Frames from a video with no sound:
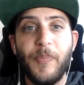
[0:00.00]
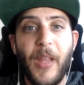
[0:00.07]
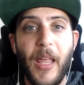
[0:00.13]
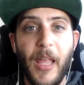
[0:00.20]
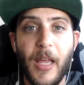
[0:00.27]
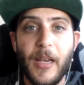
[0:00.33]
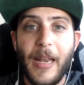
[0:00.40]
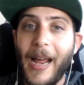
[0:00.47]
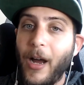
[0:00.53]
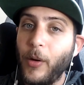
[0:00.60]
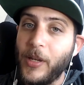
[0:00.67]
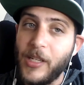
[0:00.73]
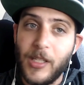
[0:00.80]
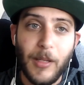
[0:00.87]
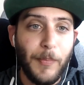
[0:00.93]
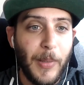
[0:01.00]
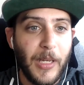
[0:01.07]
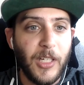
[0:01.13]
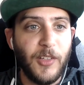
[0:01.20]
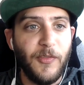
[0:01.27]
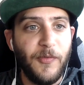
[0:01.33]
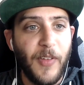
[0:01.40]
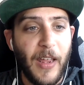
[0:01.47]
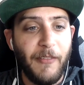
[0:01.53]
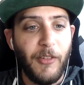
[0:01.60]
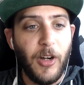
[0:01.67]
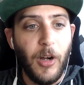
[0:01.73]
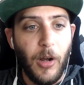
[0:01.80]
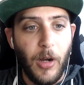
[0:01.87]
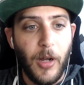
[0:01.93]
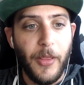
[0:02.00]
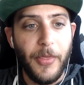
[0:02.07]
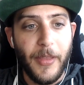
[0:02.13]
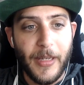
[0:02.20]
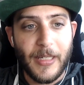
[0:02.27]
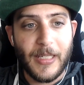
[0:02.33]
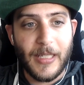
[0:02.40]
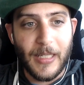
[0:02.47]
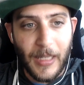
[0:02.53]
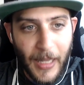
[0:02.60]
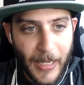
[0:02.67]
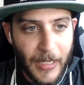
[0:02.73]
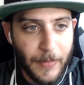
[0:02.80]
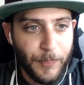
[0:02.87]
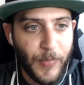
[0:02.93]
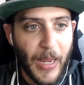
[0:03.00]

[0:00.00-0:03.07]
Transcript: And now he's the biggest favorite on this slate